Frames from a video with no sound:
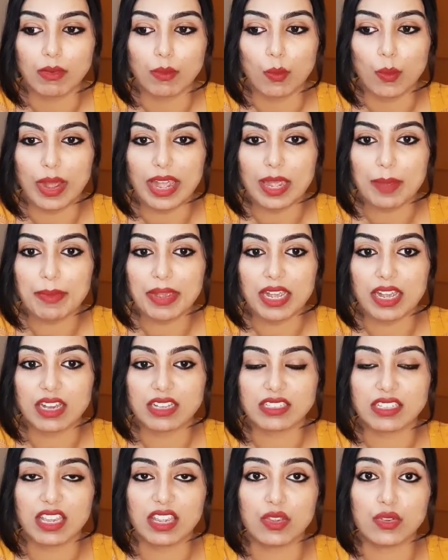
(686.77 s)
Why am I
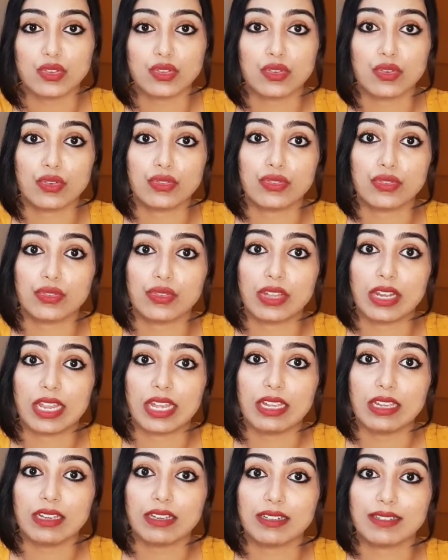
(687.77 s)
asking you to go through the
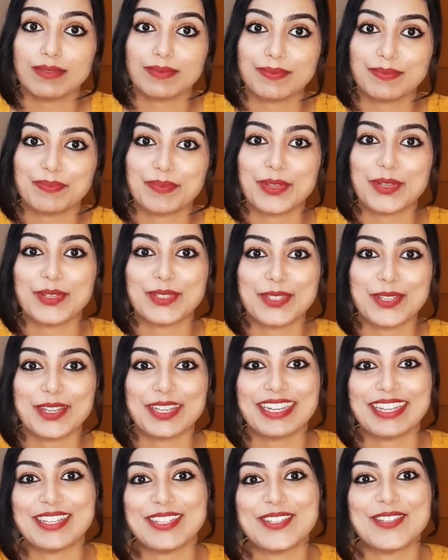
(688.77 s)
link? Because you
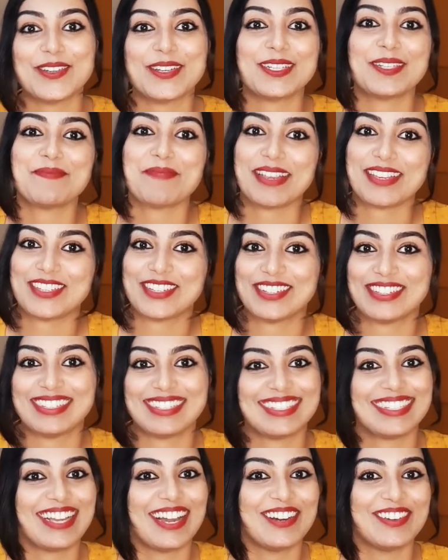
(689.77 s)
can enjoy special
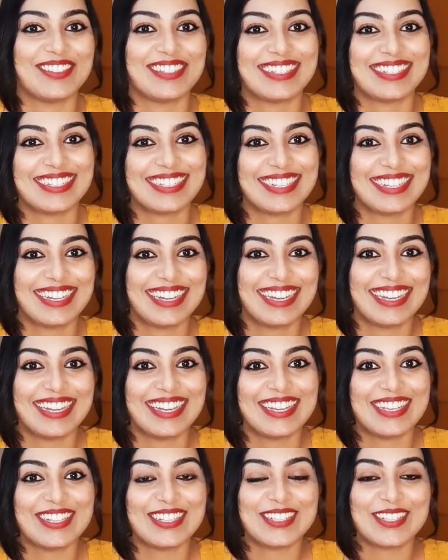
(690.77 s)
discounts.
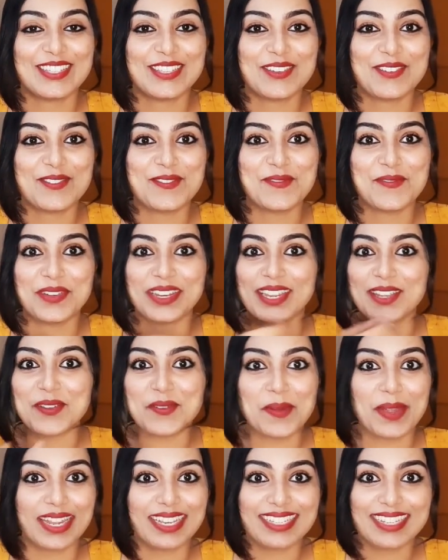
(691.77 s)
So what are you
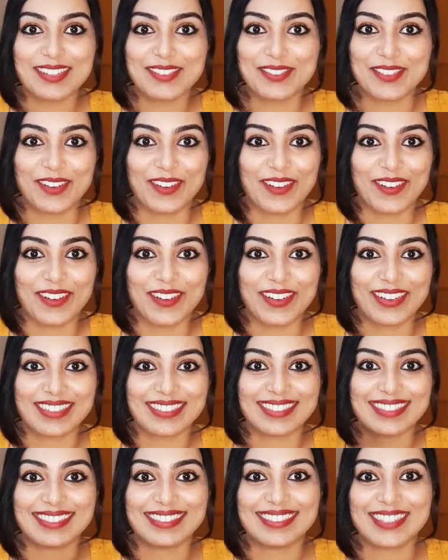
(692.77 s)
waiting for?
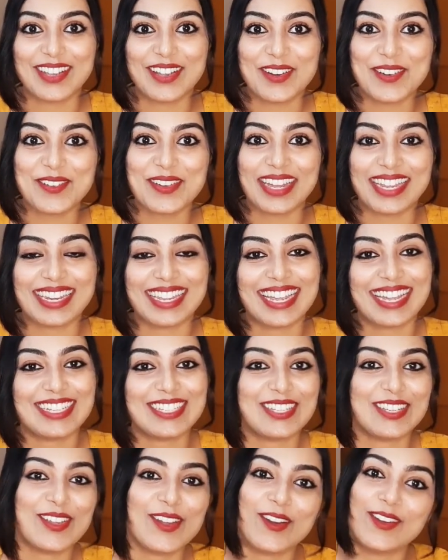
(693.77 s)
Go and
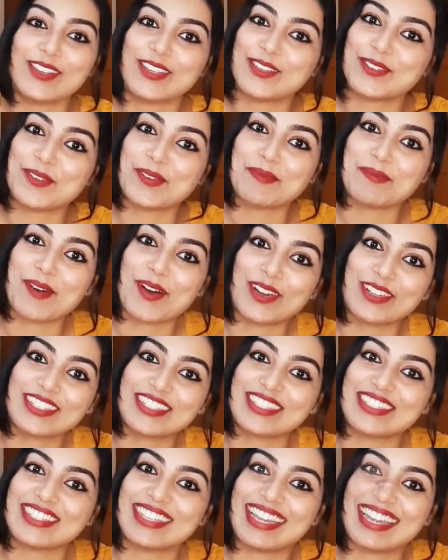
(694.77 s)
get your Lujo
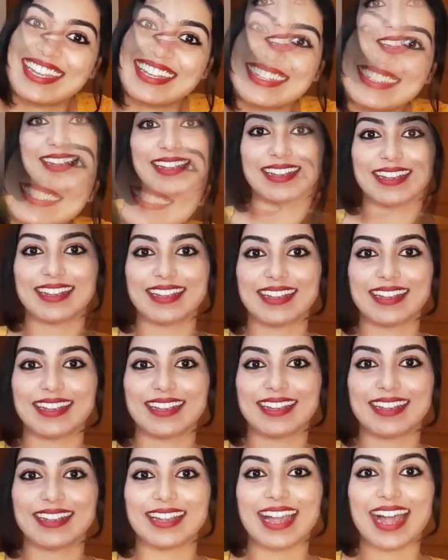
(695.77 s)
box today.
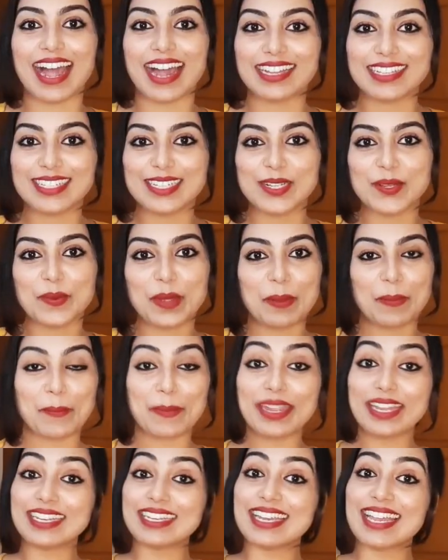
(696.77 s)
Until we
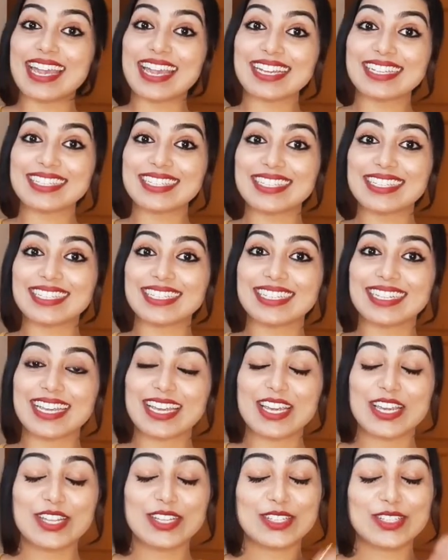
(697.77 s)
meet next,
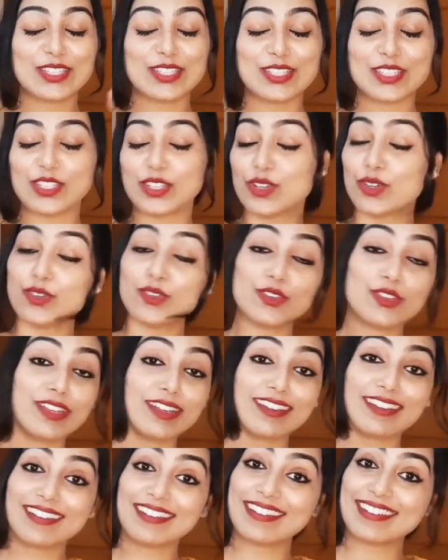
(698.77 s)

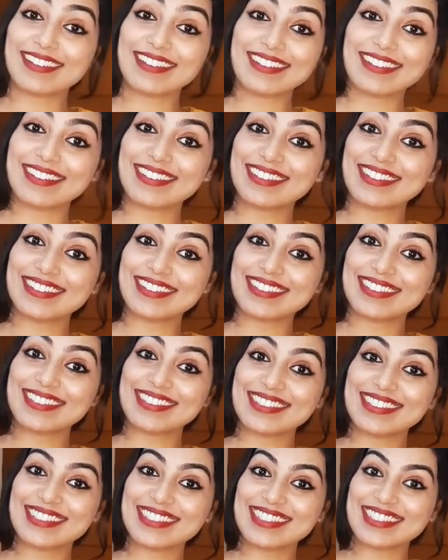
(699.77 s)

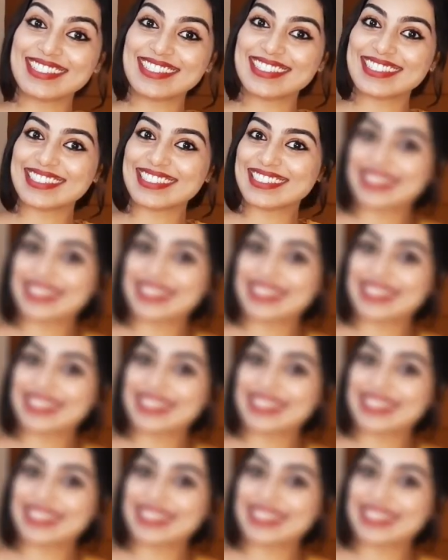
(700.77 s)
toodles!